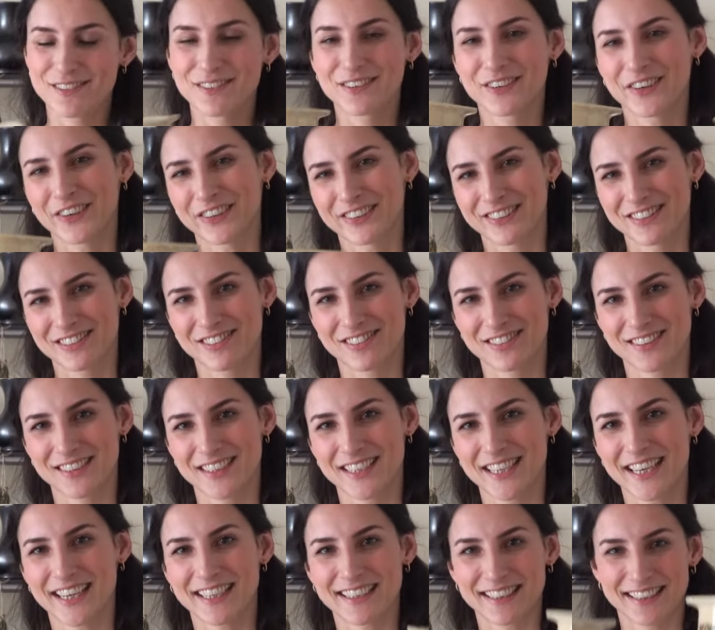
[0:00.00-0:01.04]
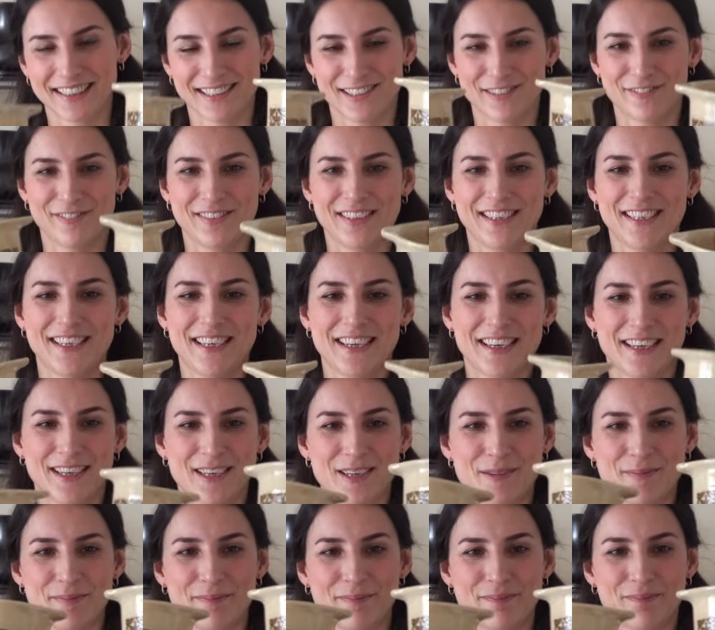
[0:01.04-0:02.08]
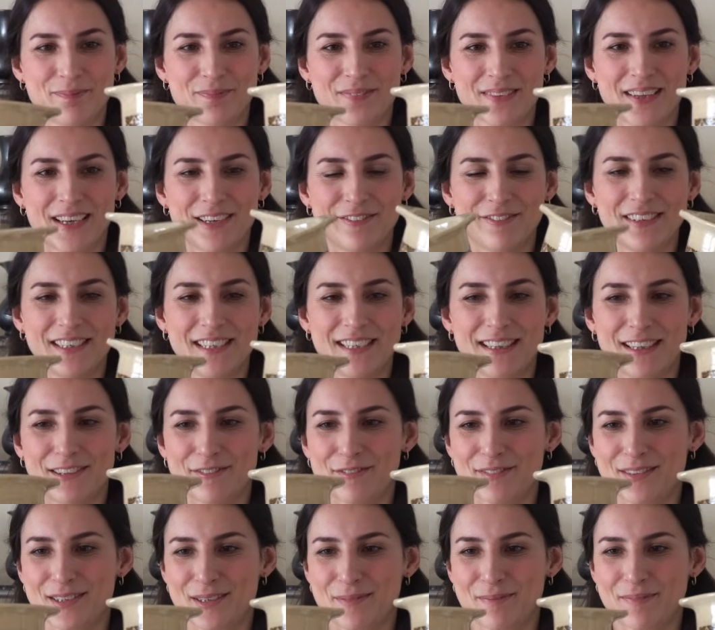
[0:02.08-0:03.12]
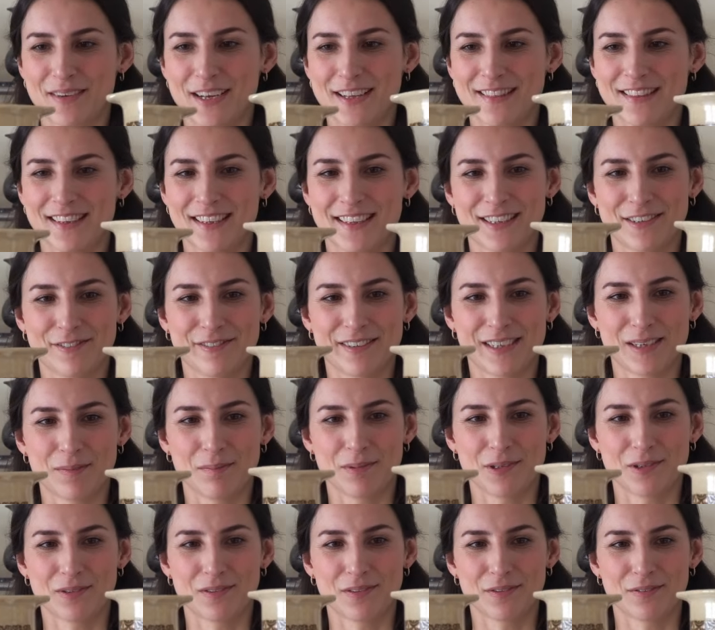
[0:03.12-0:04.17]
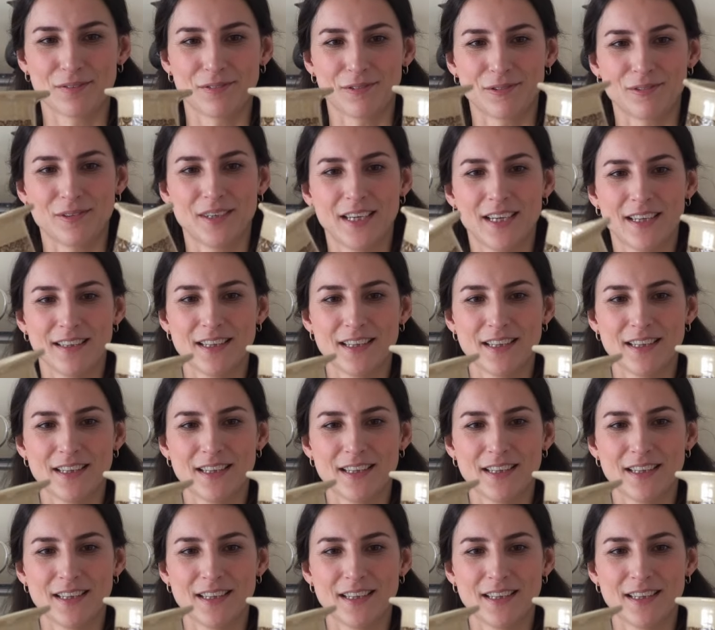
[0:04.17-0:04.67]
cottagey and lovely. I really love them. I think they're really beautiful.